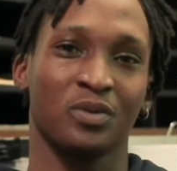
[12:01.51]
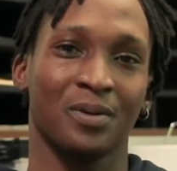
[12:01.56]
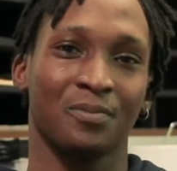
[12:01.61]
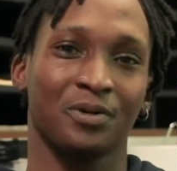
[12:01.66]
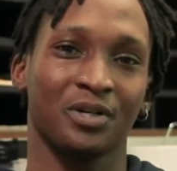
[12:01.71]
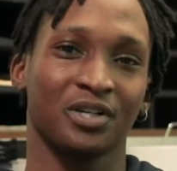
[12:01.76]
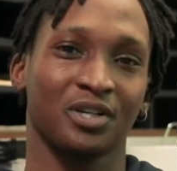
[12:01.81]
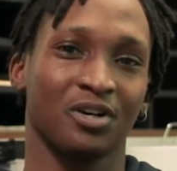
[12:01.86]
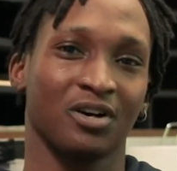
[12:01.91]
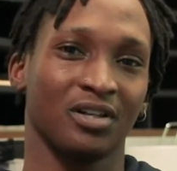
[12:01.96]
I'm
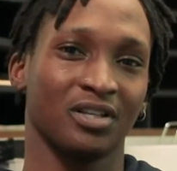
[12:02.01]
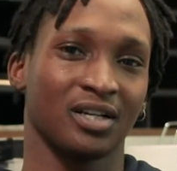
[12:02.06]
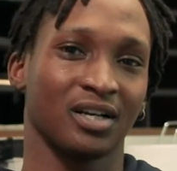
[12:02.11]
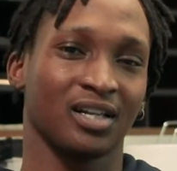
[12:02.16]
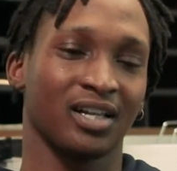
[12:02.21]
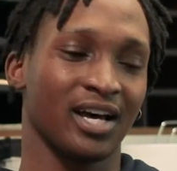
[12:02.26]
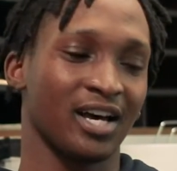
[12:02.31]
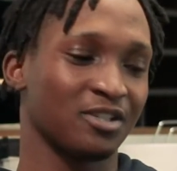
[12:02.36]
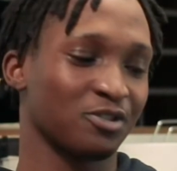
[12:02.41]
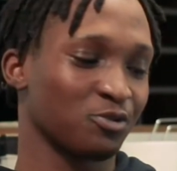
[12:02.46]
going to call it a
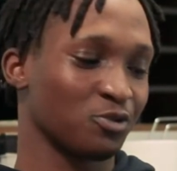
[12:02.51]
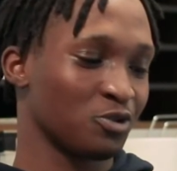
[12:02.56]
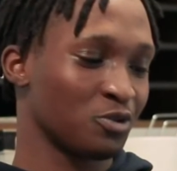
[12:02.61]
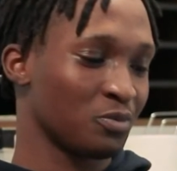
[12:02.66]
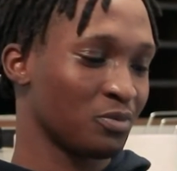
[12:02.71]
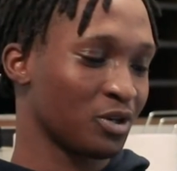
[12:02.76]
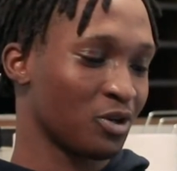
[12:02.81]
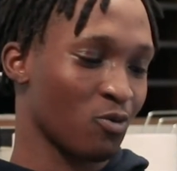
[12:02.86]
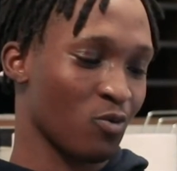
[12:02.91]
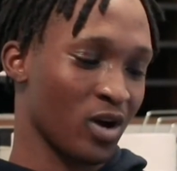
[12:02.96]

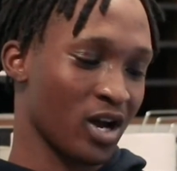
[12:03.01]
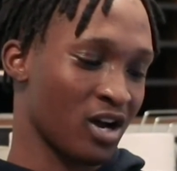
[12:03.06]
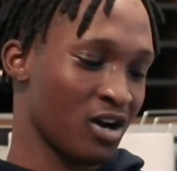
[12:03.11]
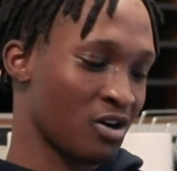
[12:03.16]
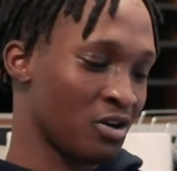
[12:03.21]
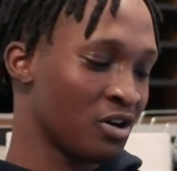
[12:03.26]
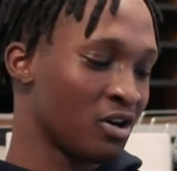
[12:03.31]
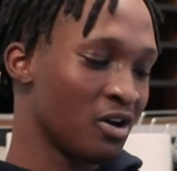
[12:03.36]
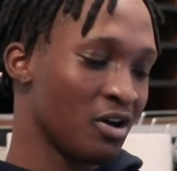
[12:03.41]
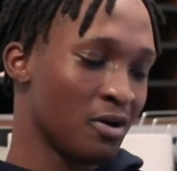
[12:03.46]
classroom
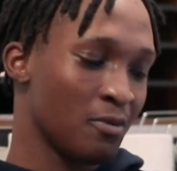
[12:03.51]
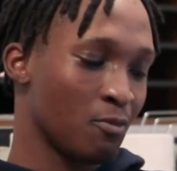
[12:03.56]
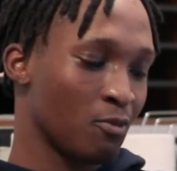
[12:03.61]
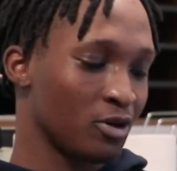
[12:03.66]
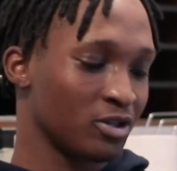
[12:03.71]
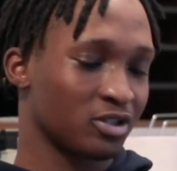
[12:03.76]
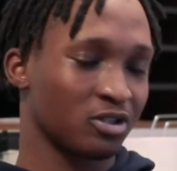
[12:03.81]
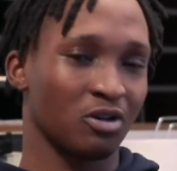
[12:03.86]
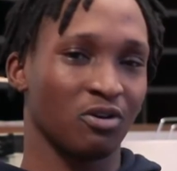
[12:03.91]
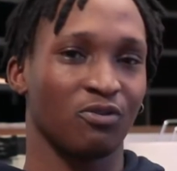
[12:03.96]
corral,
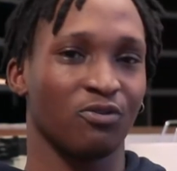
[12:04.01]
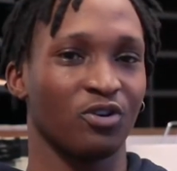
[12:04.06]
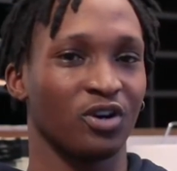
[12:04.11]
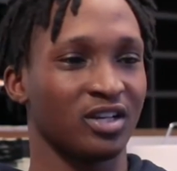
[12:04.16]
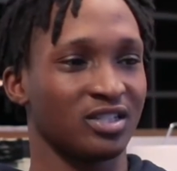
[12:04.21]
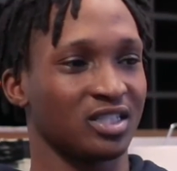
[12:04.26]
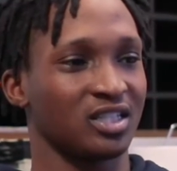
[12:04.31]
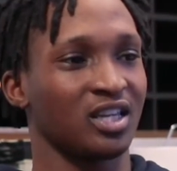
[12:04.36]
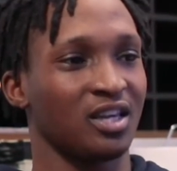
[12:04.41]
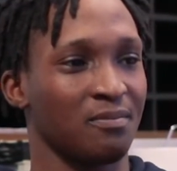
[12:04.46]
more so for
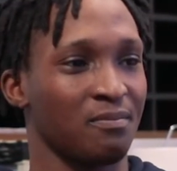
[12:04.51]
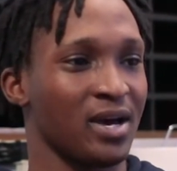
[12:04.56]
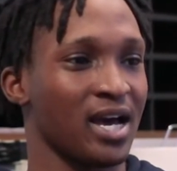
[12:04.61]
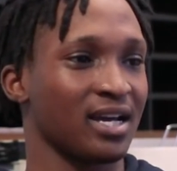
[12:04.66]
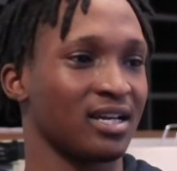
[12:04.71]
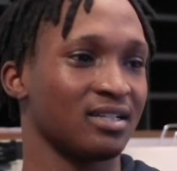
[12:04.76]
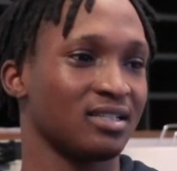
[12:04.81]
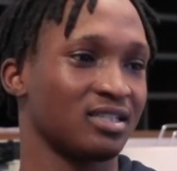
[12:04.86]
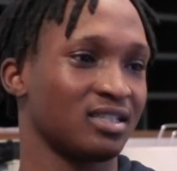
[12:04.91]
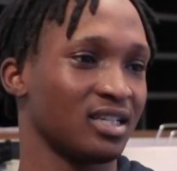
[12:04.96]
us to get
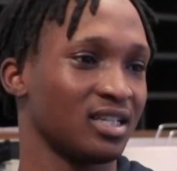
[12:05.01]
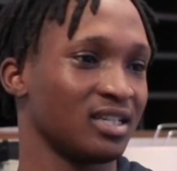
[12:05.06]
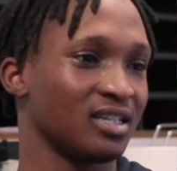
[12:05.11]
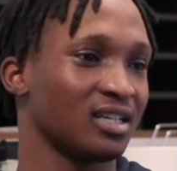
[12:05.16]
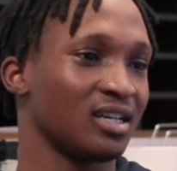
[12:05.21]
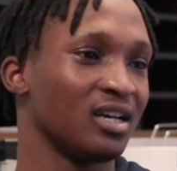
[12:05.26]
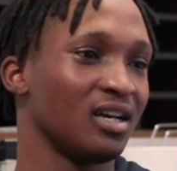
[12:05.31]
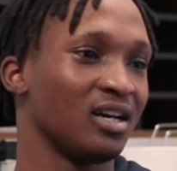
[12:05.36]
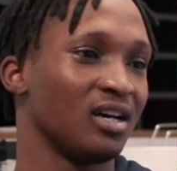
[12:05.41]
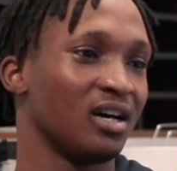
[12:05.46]
back in
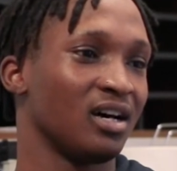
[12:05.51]
sync.